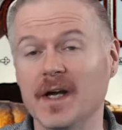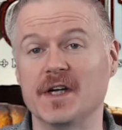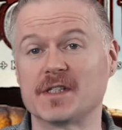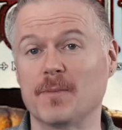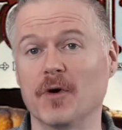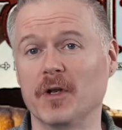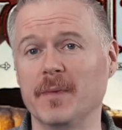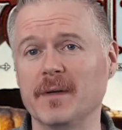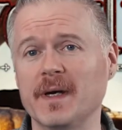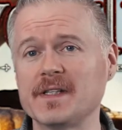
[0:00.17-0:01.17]
a spoiler
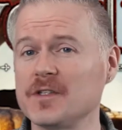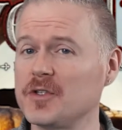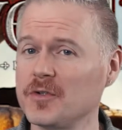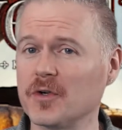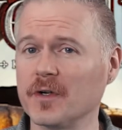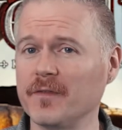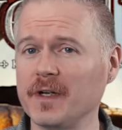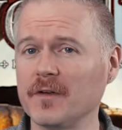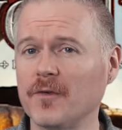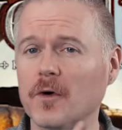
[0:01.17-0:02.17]
minimizing tutorial
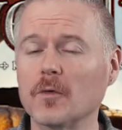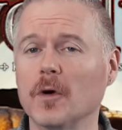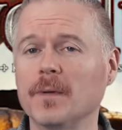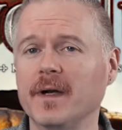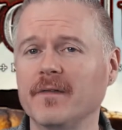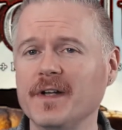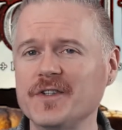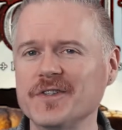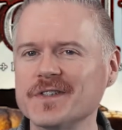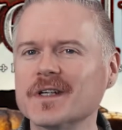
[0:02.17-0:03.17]
video for Roll Player
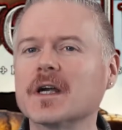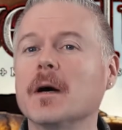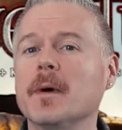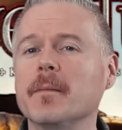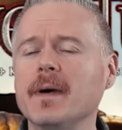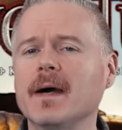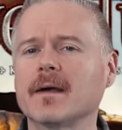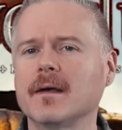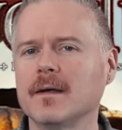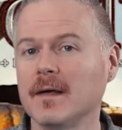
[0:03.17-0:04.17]
Adventures. Come on
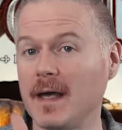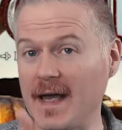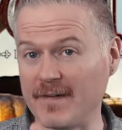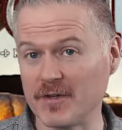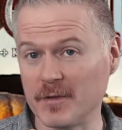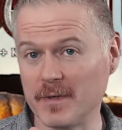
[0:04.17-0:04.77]
back after the